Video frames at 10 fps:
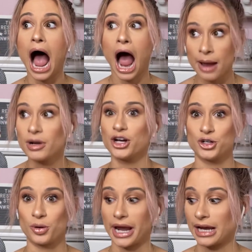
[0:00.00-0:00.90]
I'm not
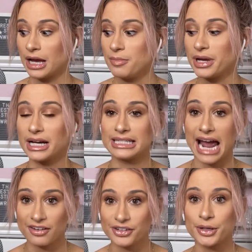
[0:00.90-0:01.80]
joking, because
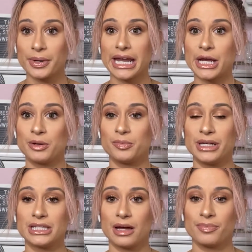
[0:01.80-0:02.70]
every week it would
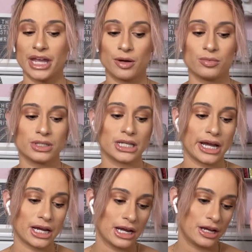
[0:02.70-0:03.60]
be something. It was
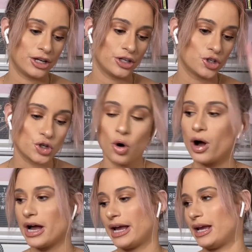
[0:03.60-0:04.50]
like
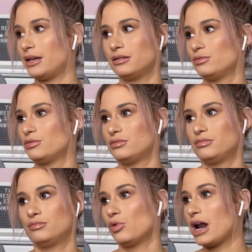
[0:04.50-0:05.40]
joy,
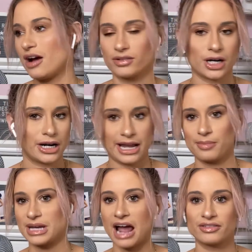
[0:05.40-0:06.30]
whatever. It
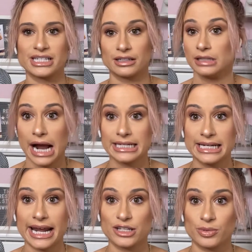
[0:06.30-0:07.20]
kept
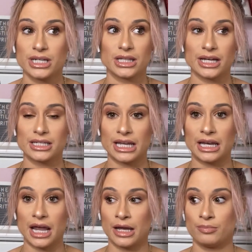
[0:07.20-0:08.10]
90 days we did this,
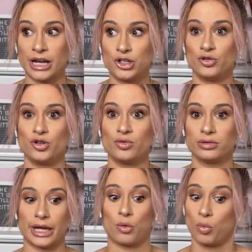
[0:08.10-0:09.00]
and it made you do
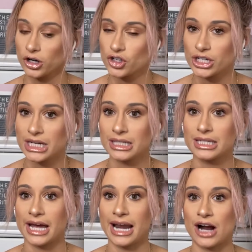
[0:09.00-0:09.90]
like worksheets
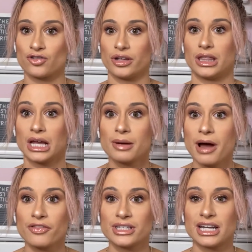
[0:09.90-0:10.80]
and actually think
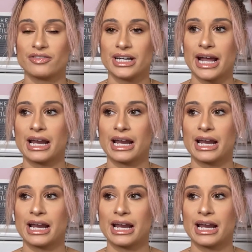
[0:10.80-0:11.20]
about this every day.